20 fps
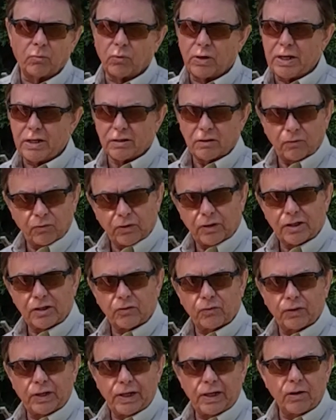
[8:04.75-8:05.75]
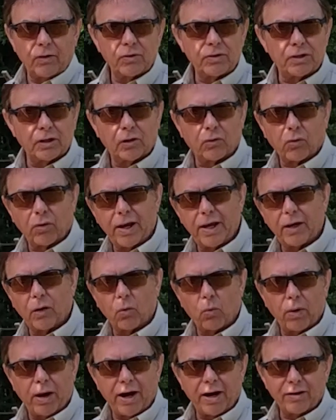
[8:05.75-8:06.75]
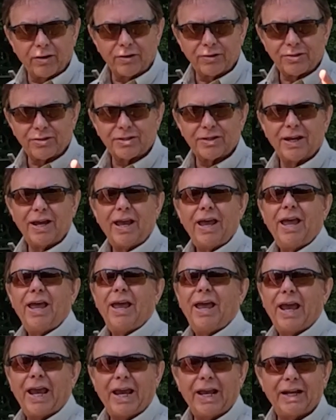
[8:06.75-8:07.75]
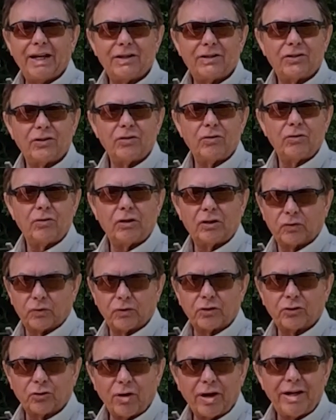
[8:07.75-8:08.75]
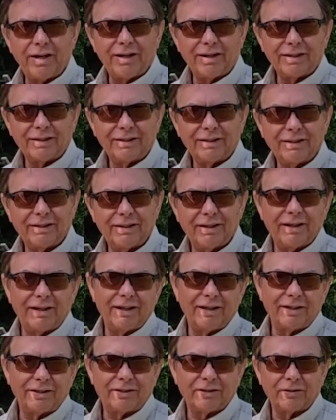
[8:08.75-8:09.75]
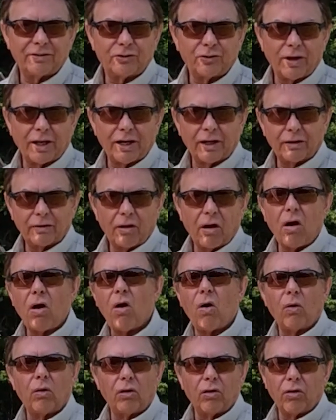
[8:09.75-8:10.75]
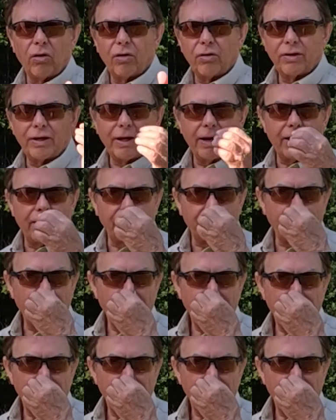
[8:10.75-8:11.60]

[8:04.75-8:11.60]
reason for this video is to create awareness and is for training and to try to all learn together.